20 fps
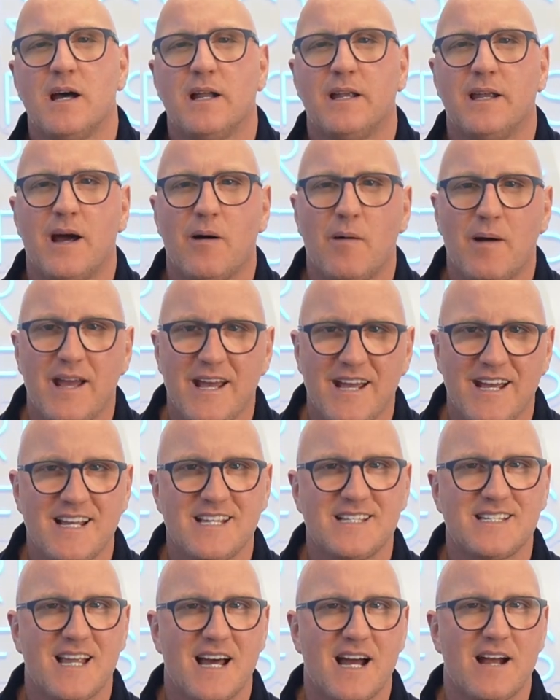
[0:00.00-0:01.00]
Now
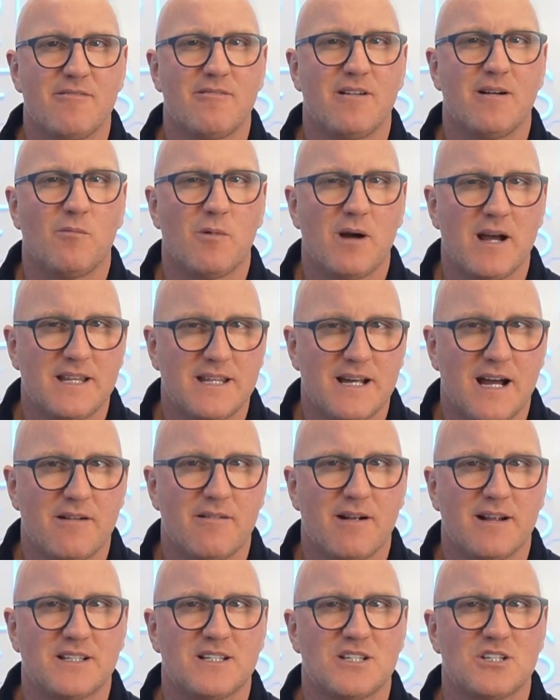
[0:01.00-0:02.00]
here's where
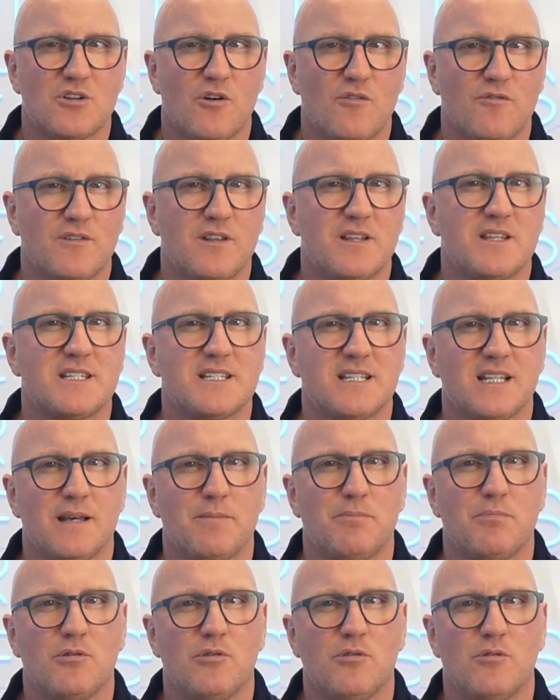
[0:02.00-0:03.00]
directors often
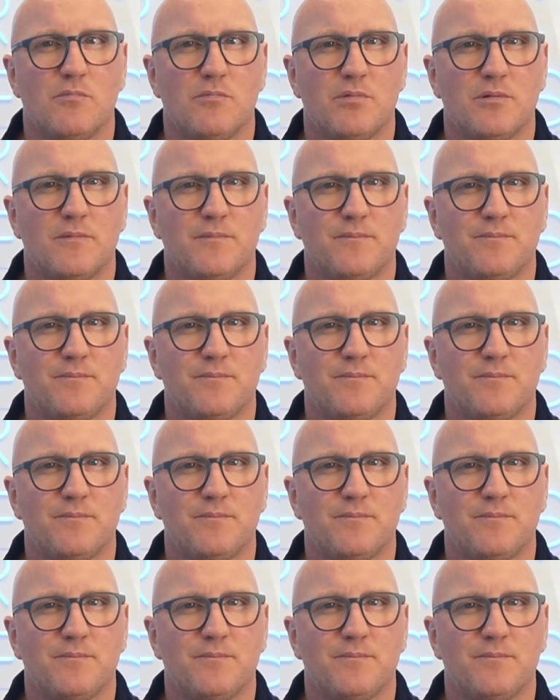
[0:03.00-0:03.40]
slip up.